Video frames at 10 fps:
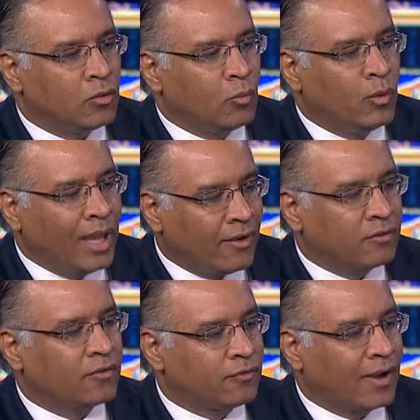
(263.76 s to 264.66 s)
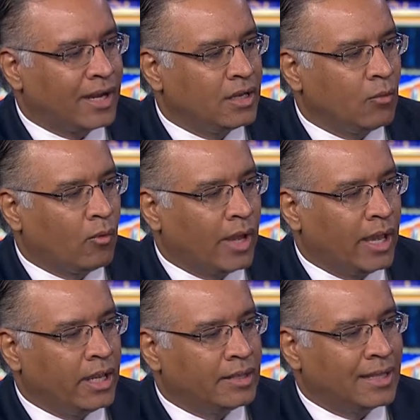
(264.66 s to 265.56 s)
we have to find a
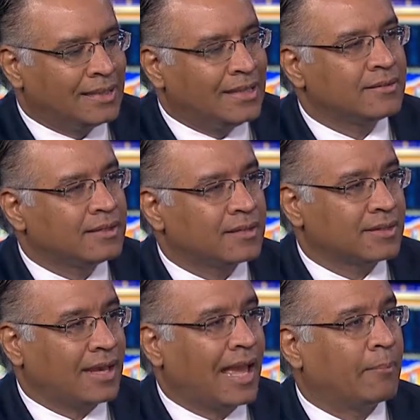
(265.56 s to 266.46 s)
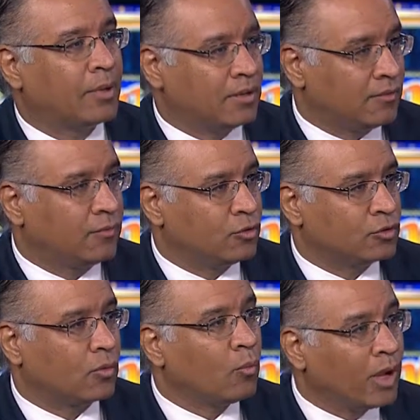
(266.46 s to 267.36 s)
way that this doesn't happen in the
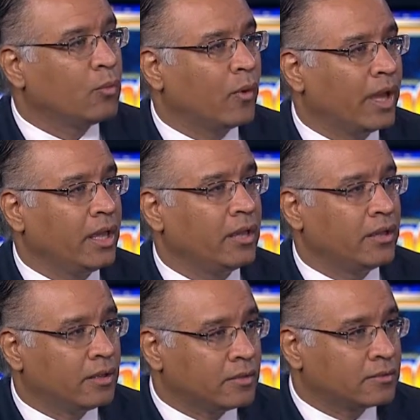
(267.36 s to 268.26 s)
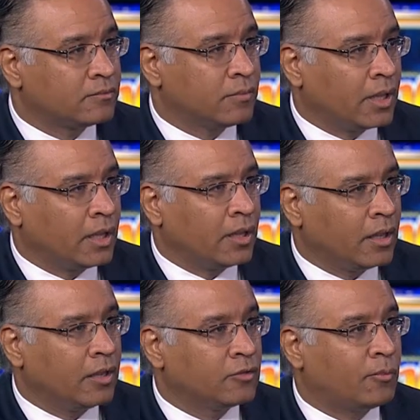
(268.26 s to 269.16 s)
future. One way is
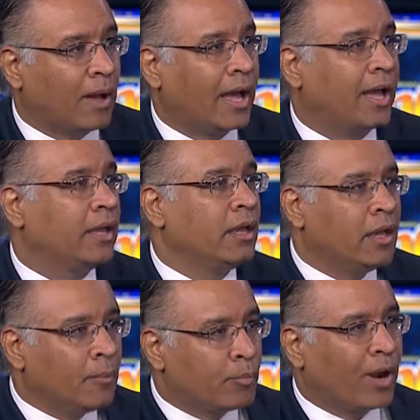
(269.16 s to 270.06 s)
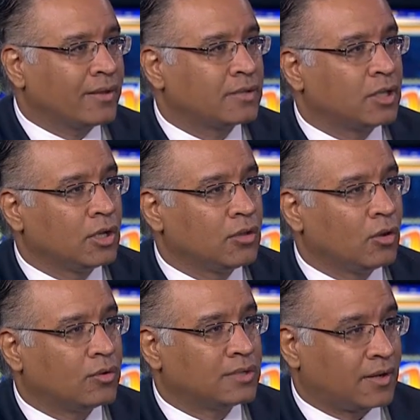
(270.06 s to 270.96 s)
by prosecuting
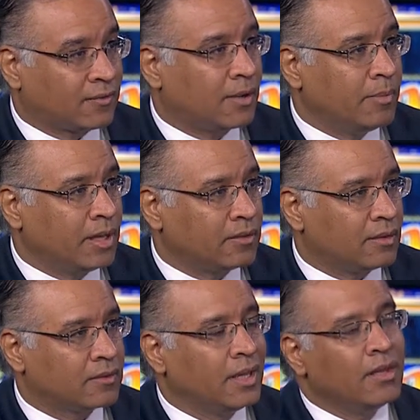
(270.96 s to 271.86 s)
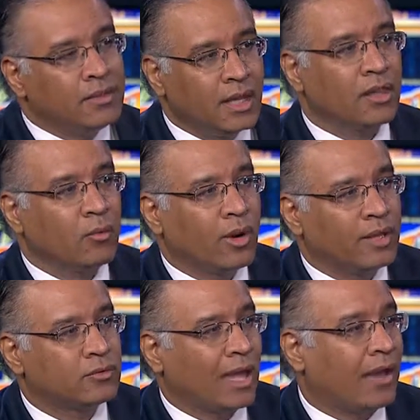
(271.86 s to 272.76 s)
those that have committed this. The other
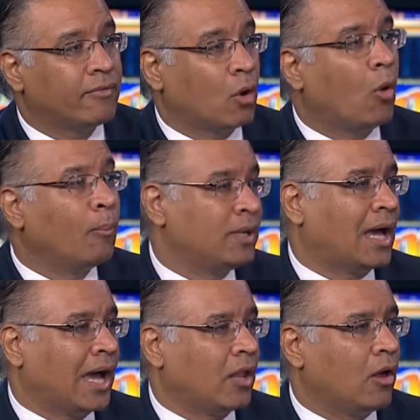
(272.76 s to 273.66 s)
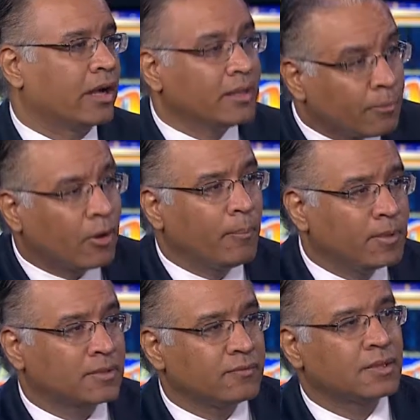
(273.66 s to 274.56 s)
way is to have an open dialogue. And the
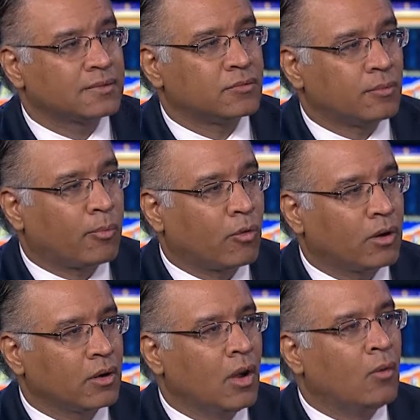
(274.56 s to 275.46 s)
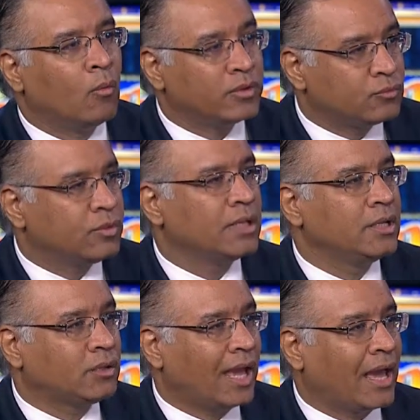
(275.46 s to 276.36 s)
purpose of this report was
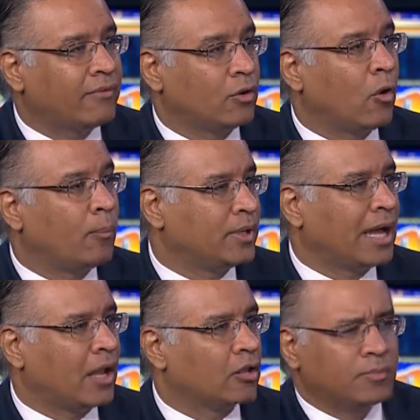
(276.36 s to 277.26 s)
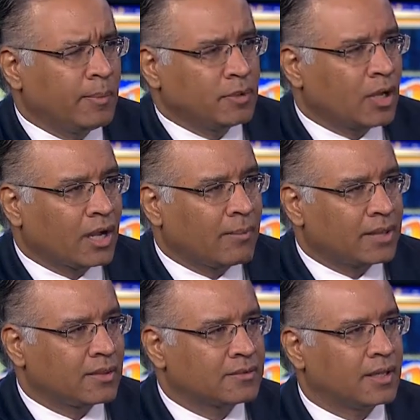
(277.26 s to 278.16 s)
really to have an open dialogue. Because people talk
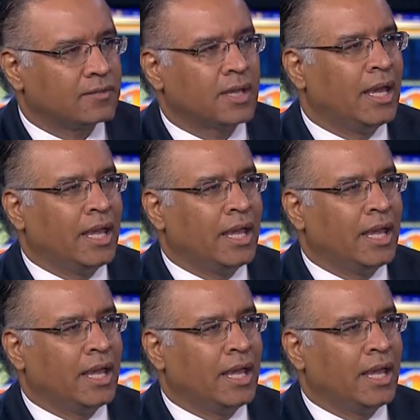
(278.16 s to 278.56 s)
about this as,